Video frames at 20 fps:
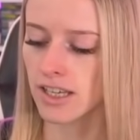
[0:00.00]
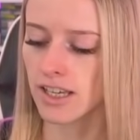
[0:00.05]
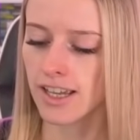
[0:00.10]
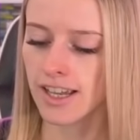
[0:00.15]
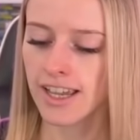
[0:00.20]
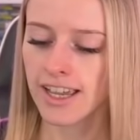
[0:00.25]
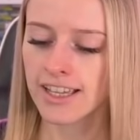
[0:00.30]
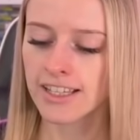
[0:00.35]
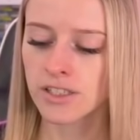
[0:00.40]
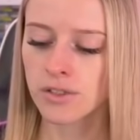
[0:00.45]

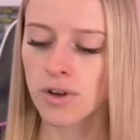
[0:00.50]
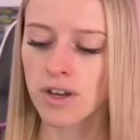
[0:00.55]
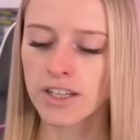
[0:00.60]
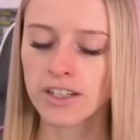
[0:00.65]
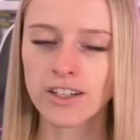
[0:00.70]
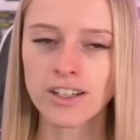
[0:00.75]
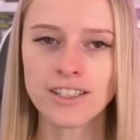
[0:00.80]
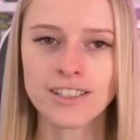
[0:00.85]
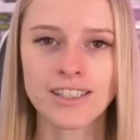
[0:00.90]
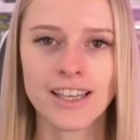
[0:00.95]
It's quite
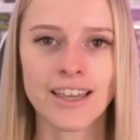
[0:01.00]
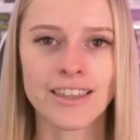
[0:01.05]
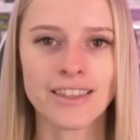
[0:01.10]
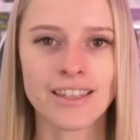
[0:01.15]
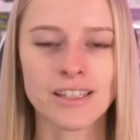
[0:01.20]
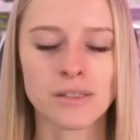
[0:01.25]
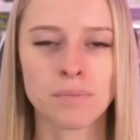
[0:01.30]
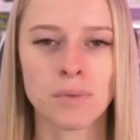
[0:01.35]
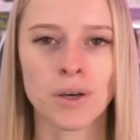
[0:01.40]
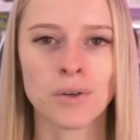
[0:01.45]
nice getting
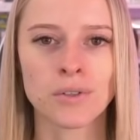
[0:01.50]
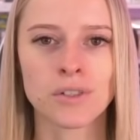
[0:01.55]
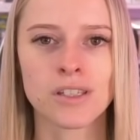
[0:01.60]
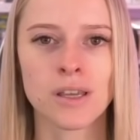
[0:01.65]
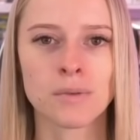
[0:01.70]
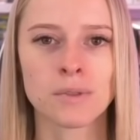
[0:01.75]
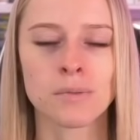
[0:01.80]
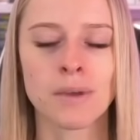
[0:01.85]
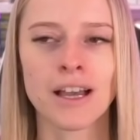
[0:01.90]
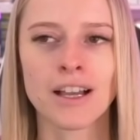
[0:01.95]
these bulk
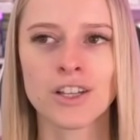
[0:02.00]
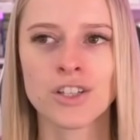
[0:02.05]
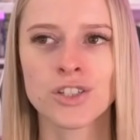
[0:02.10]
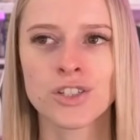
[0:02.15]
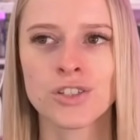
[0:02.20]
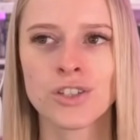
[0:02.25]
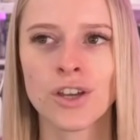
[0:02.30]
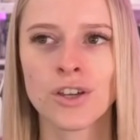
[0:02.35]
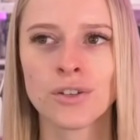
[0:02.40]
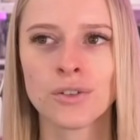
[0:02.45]
subs back because
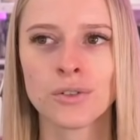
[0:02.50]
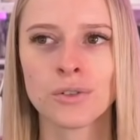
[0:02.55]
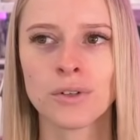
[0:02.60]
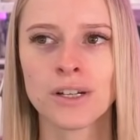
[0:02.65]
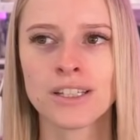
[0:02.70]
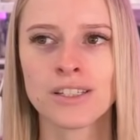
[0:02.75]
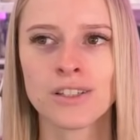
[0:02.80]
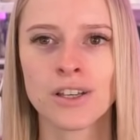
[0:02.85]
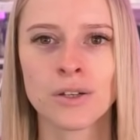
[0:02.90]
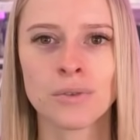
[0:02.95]
you don't
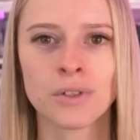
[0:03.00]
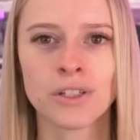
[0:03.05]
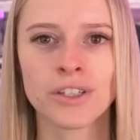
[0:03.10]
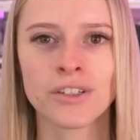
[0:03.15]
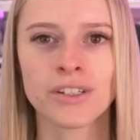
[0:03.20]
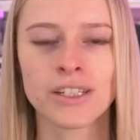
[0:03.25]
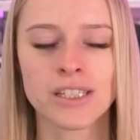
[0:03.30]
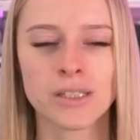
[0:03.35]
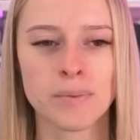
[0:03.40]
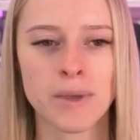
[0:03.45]
always know what
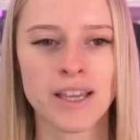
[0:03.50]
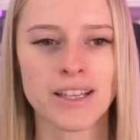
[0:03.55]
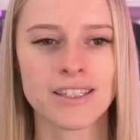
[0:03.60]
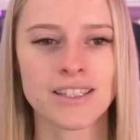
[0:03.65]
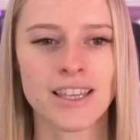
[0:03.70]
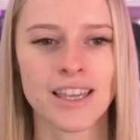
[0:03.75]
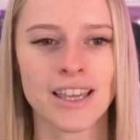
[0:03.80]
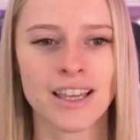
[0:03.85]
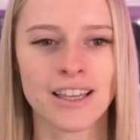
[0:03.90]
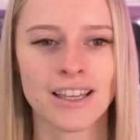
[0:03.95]
you're
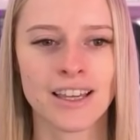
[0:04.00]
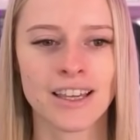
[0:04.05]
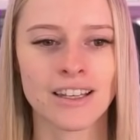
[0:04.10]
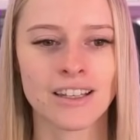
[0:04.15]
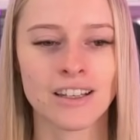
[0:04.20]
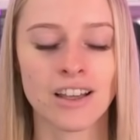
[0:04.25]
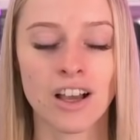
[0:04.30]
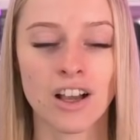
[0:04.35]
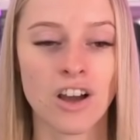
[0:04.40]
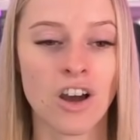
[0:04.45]
expecting,
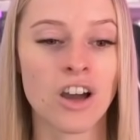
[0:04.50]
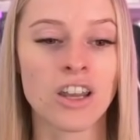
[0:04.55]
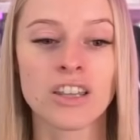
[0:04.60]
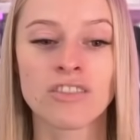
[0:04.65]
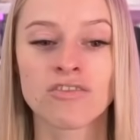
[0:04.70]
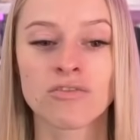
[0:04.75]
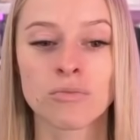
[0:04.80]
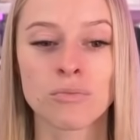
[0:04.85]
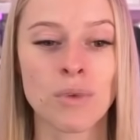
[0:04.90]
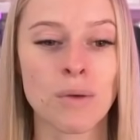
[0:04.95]
and I can't
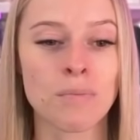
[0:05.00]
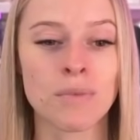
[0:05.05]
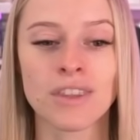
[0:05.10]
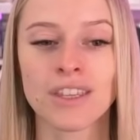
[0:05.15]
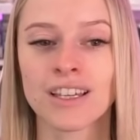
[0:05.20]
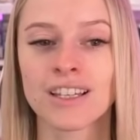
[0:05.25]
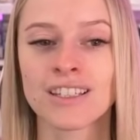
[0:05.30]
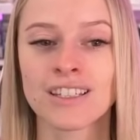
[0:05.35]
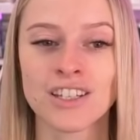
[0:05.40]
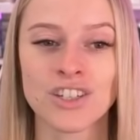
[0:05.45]
even remember the
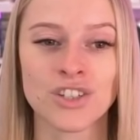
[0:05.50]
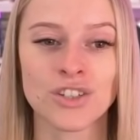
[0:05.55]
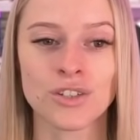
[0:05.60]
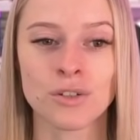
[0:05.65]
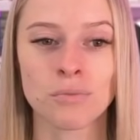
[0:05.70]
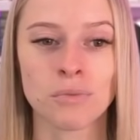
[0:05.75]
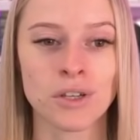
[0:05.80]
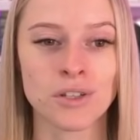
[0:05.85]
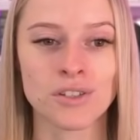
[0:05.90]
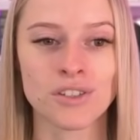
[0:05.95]
condition
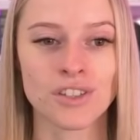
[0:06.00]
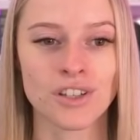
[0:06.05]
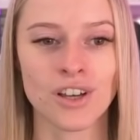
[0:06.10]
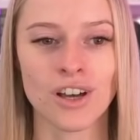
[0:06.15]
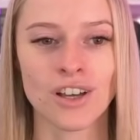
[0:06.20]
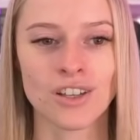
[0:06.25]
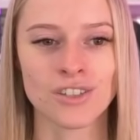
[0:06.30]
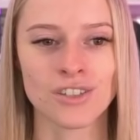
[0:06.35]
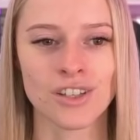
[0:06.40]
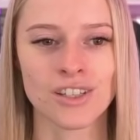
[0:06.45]
on most of the
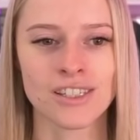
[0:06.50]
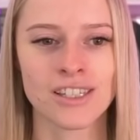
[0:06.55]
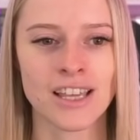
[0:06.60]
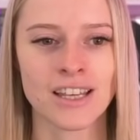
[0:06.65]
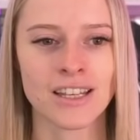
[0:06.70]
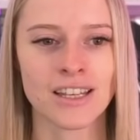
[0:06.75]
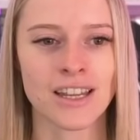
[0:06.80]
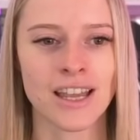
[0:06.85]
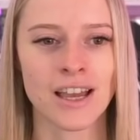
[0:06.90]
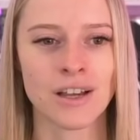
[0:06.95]
cards I
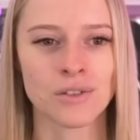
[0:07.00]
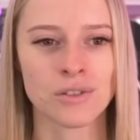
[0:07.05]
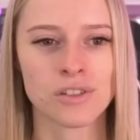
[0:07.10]
sent now.